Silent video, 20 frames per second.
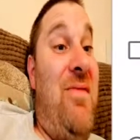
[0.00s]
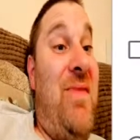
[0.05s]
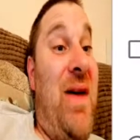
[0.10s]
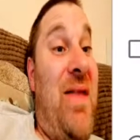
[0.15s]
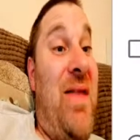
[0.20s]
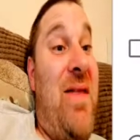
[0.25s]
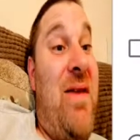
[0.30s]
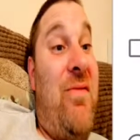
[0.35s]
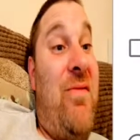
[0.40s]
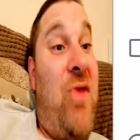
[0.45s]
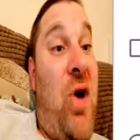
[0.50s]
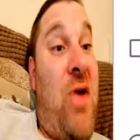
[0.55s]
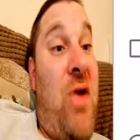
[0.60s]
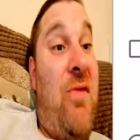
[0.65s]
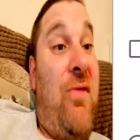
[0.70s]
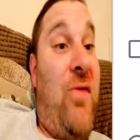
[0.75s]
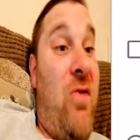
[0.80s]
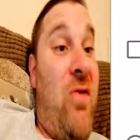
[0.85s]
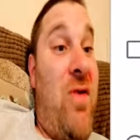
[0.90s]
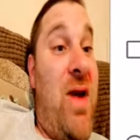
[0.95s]
that they've got an
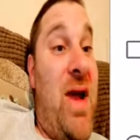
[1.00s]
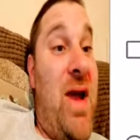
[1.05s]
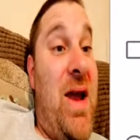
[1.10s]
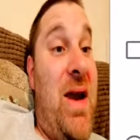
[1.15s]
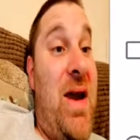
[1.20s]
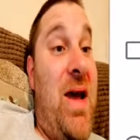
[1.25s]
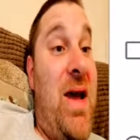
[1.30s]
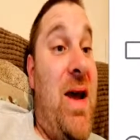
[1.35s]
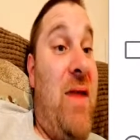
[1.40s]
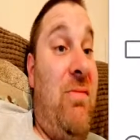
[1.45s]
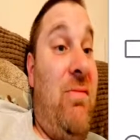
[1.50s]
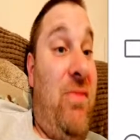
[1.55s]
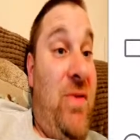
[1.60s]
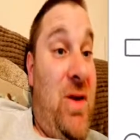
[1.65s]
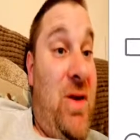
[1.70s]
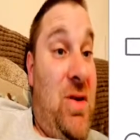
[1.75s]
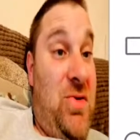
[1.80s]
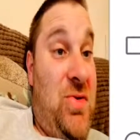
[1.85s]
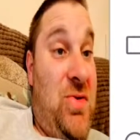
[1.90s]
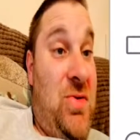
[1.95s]
authority in it and everything
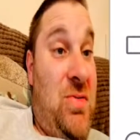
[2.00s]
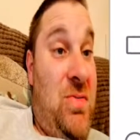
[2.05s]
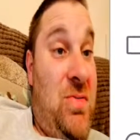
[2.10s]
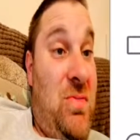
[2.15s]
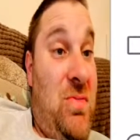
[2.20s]
else